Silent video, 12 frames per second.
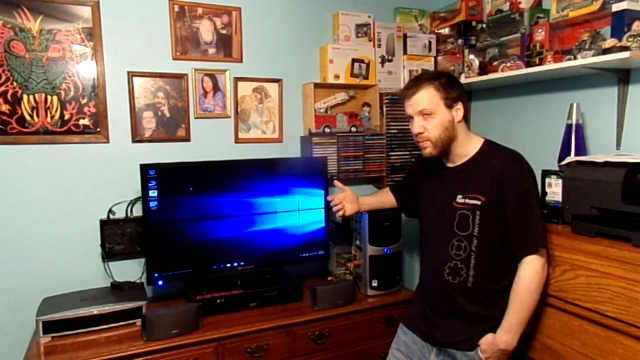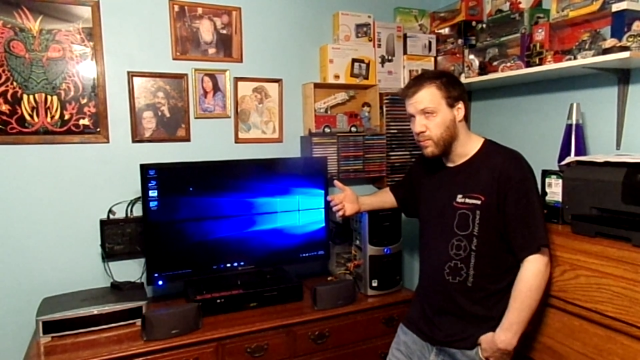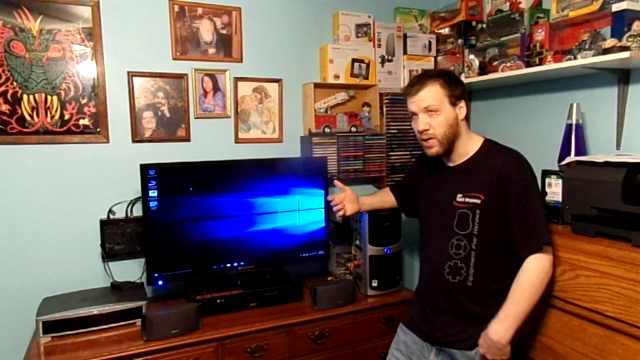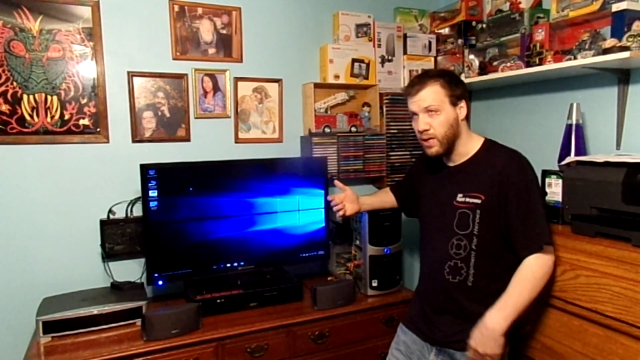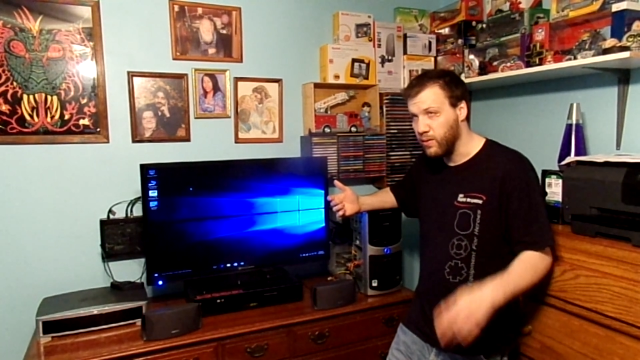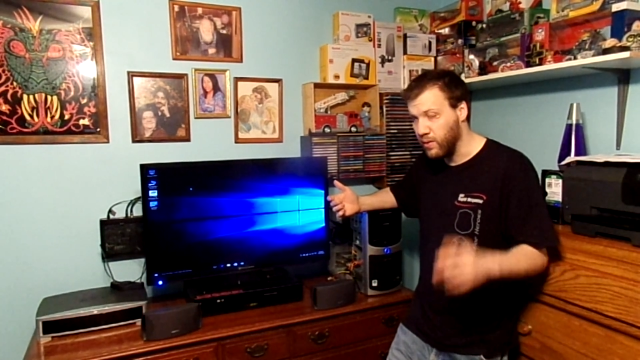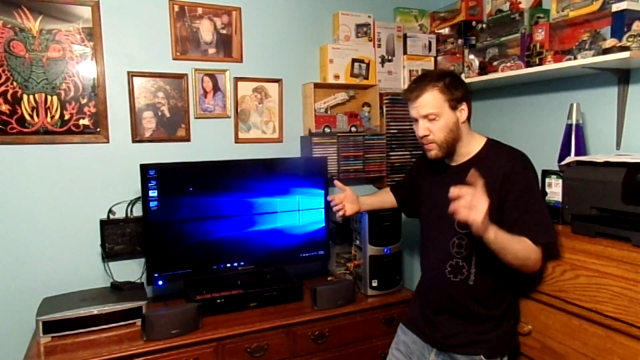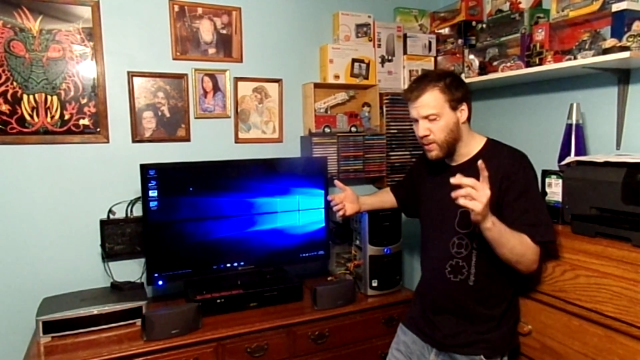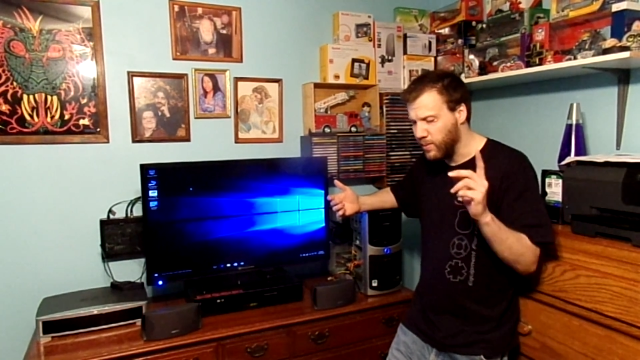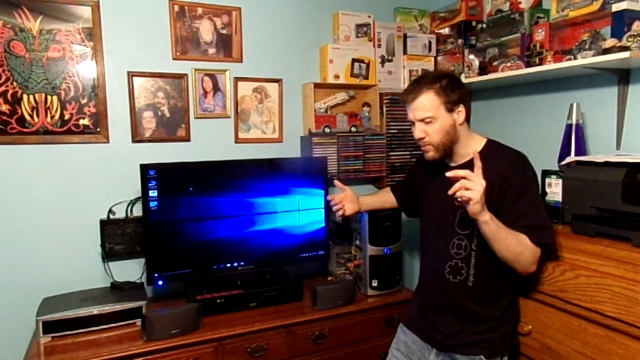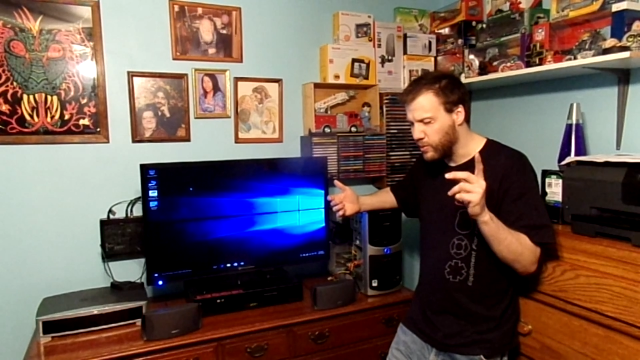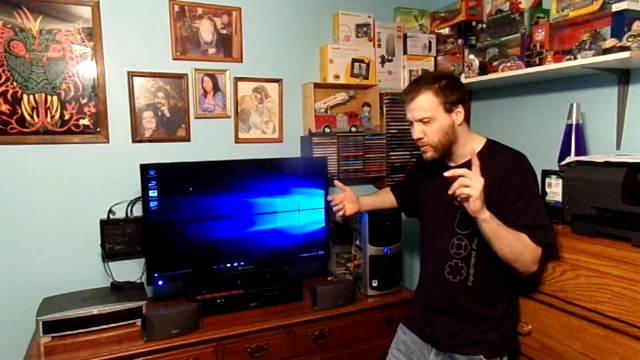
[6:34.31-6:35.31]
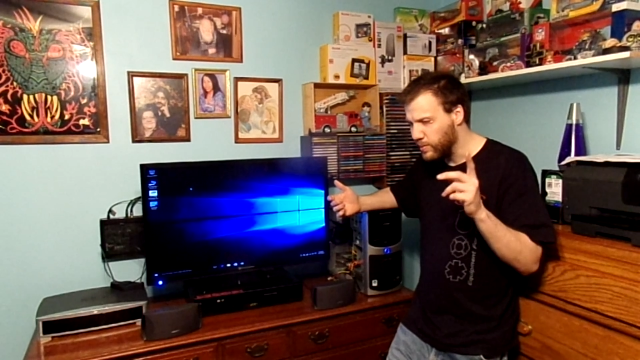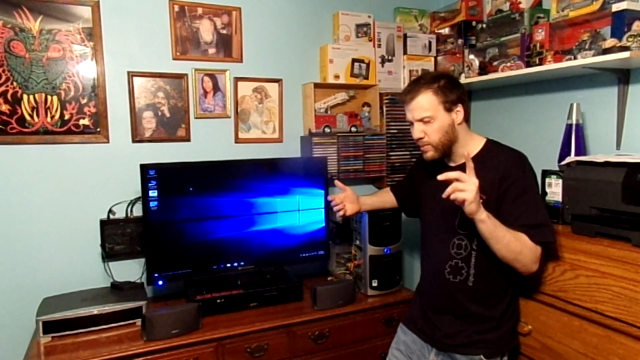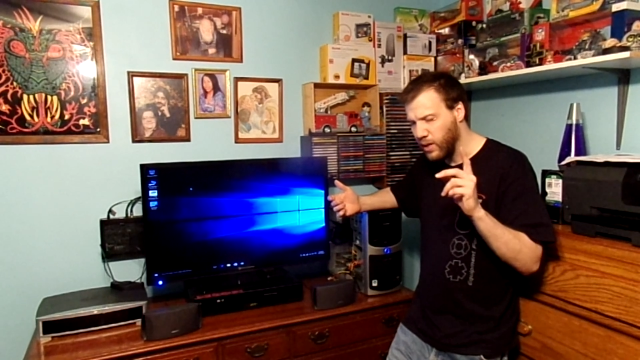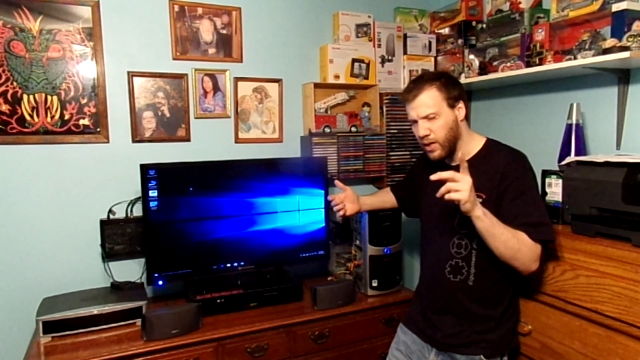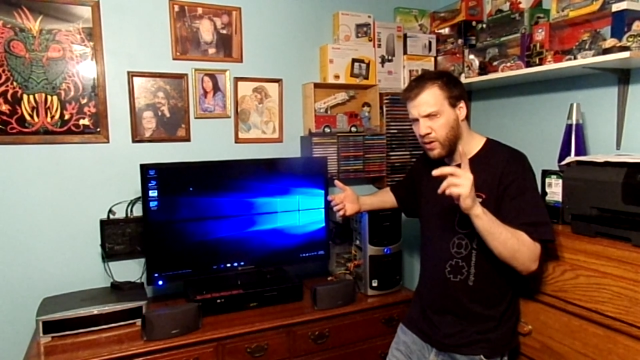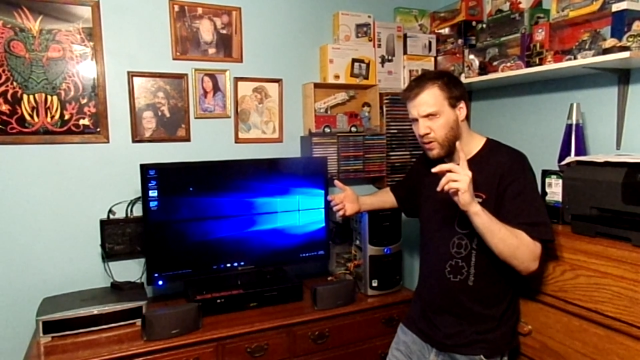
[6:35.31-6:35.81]
But remember,
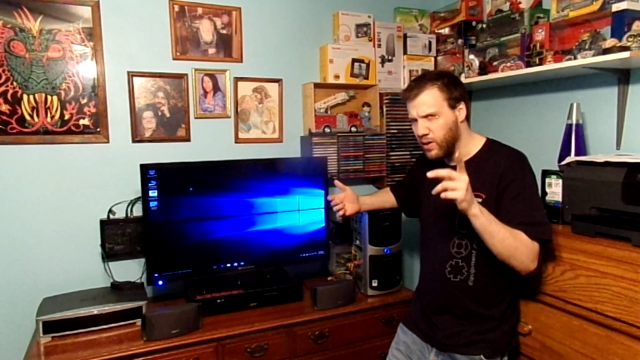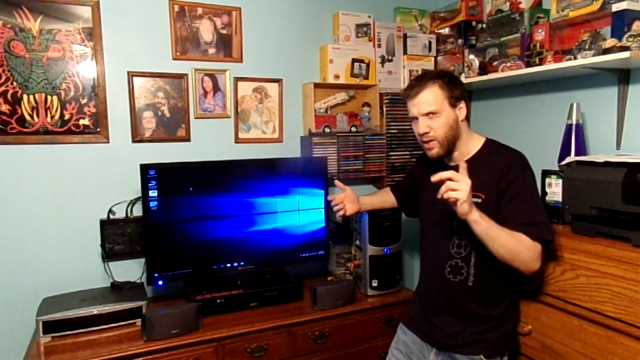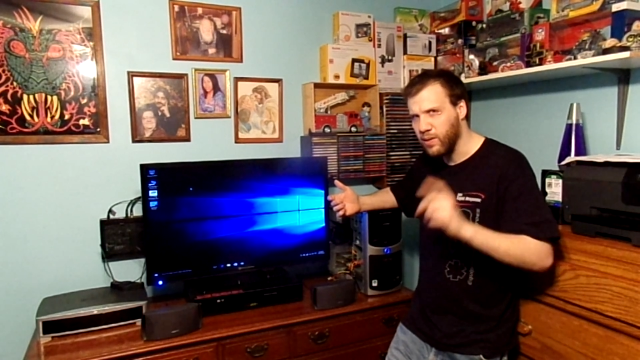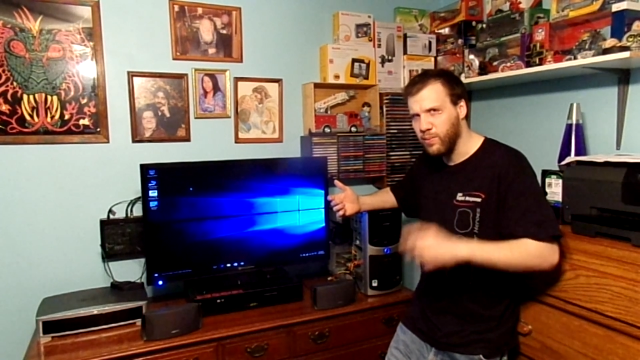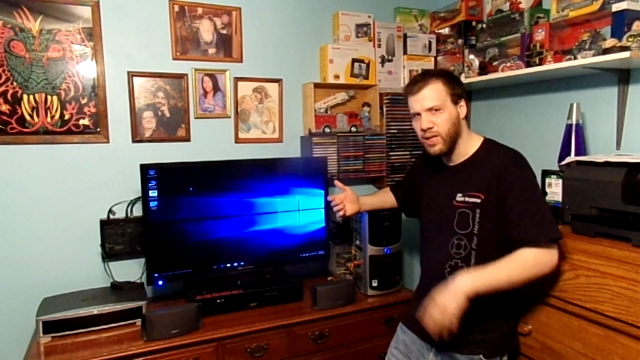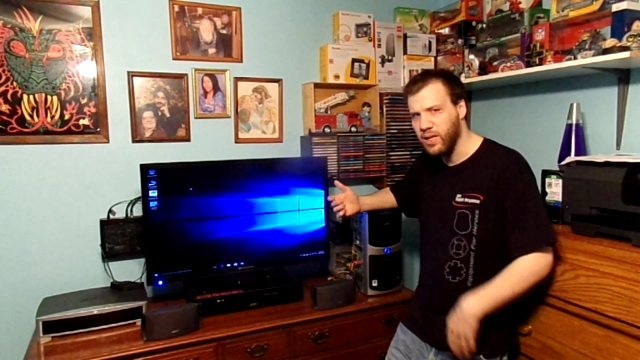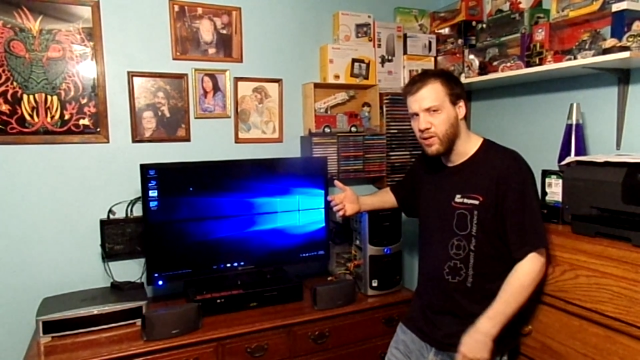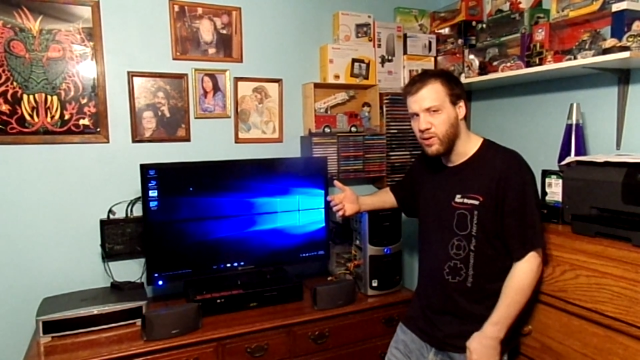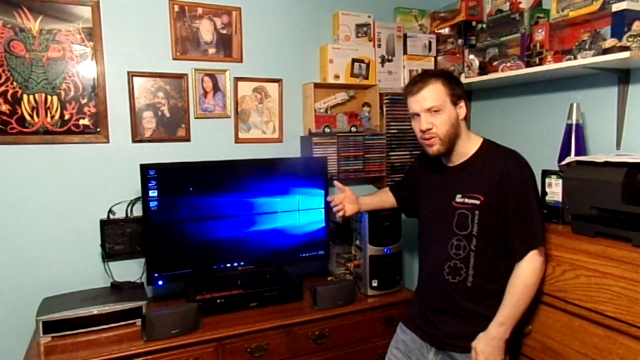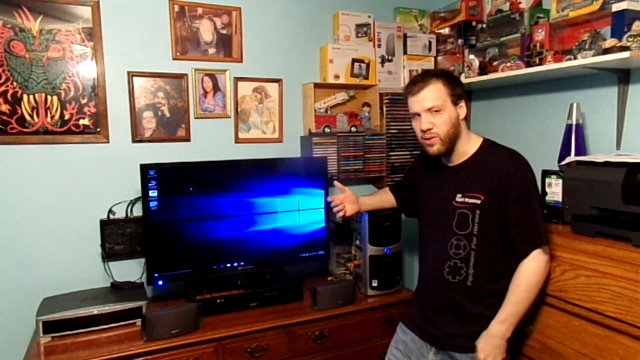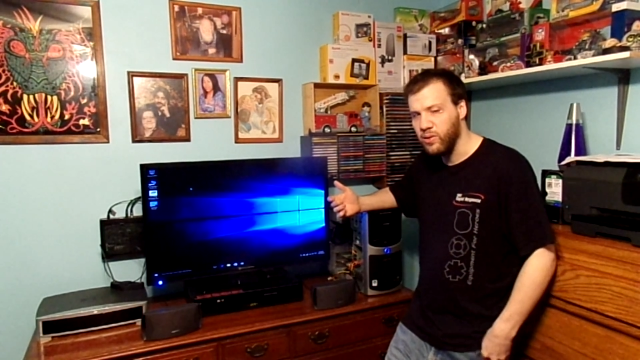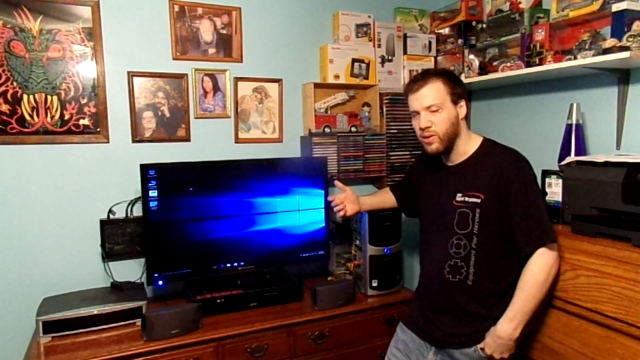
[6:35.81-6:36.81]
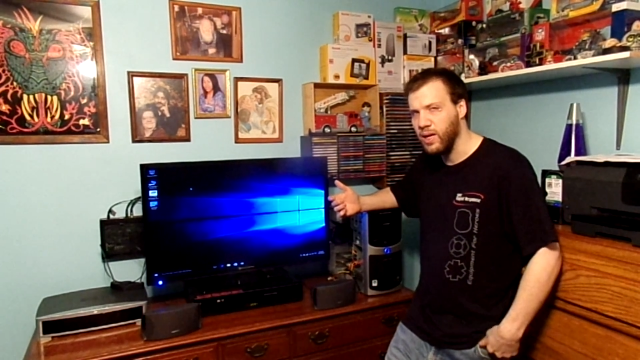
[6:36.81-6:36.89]
I don't recommend you